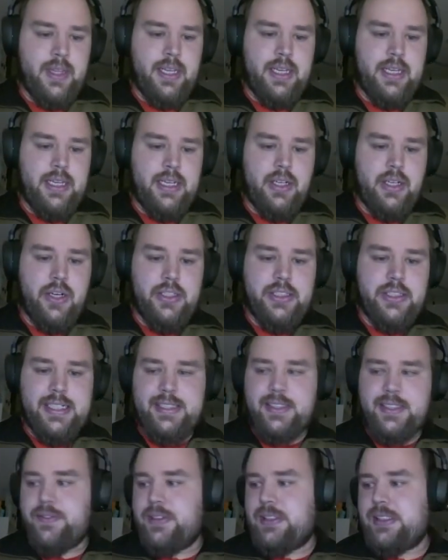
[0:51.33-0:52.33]

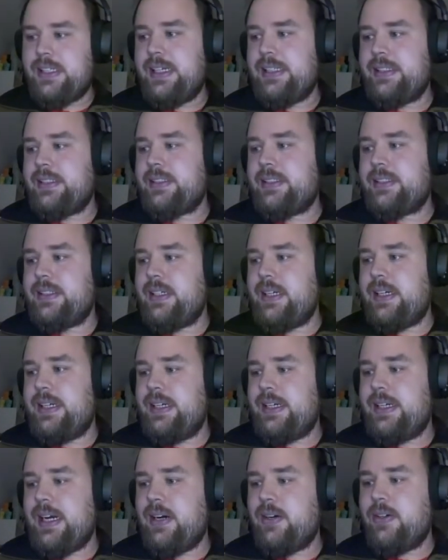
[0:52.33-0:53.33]
context facades and
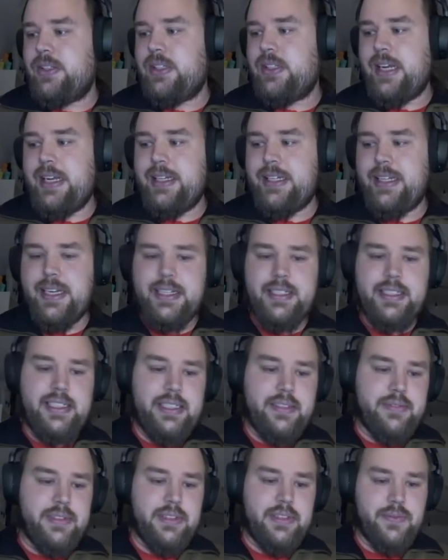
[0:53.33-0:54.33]
how they can
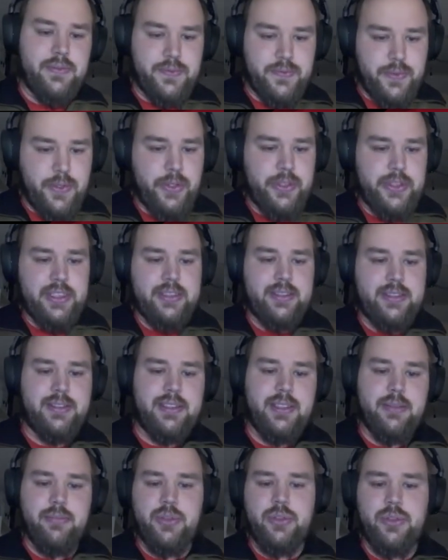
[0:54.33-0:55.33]
even further
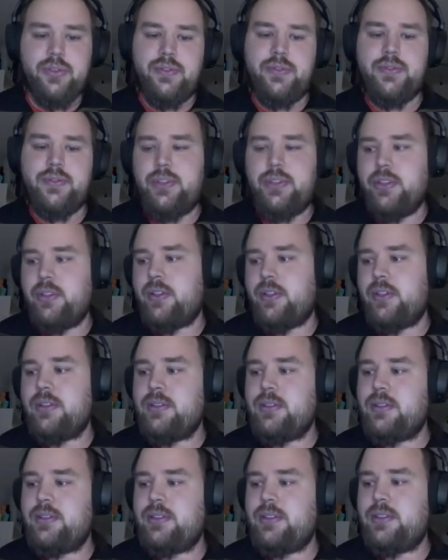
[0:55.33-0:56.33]
improve your
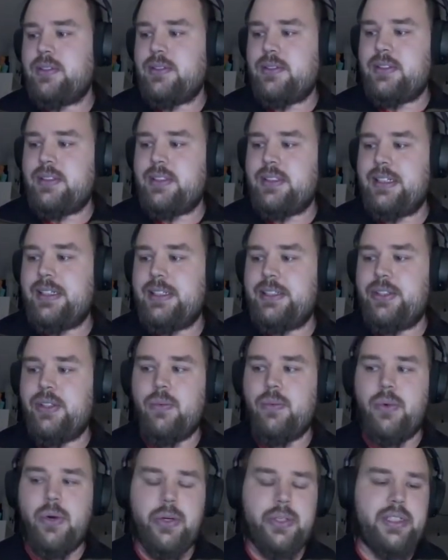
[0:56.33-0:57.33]

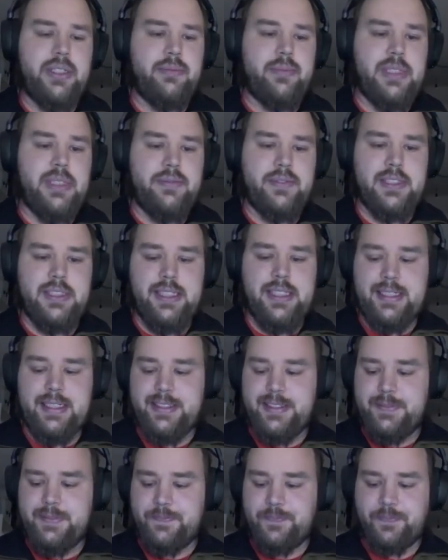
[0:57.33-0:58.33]
working with
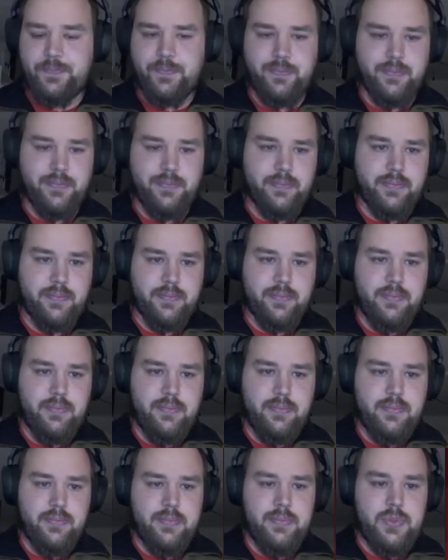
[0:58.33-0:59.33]
facades.
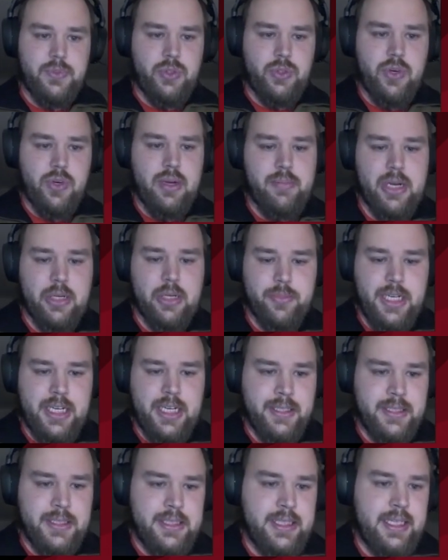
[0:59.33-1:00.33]
So about me,
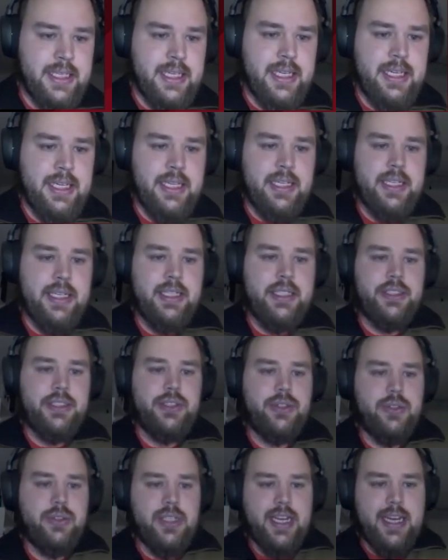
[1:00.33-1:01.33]

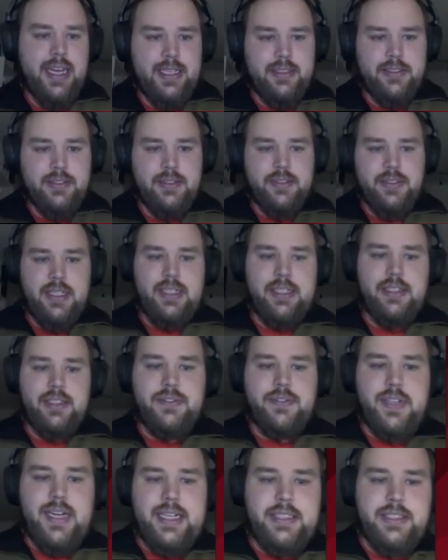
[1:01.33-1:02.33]
you can
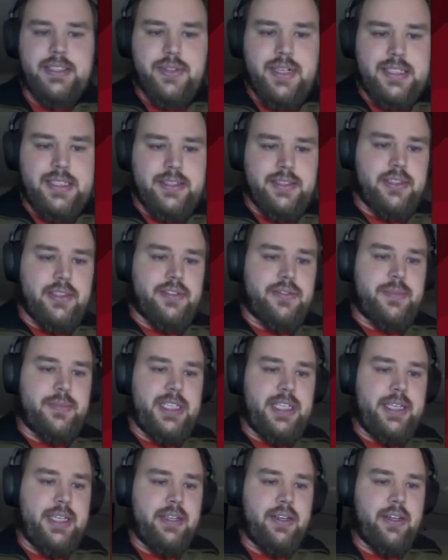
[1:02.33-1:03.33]
find traces of
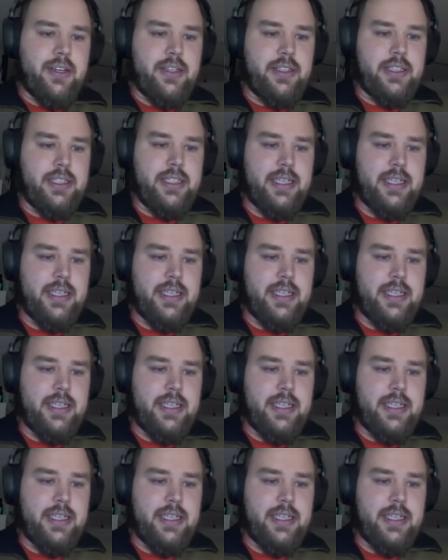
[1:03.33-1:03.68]
me on